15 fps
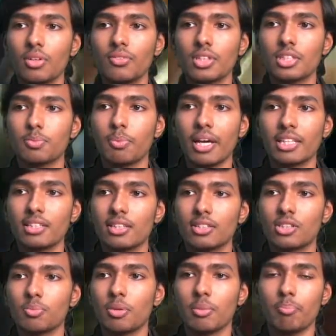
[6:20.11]
have expected it
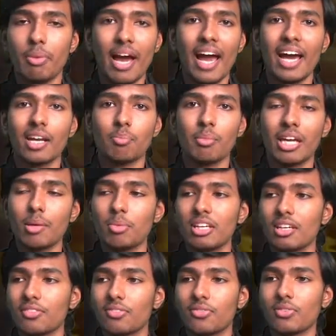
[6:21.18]
to be bad. Maybe
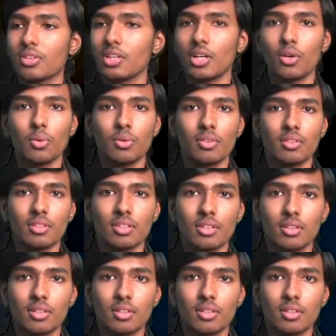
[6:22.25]
if the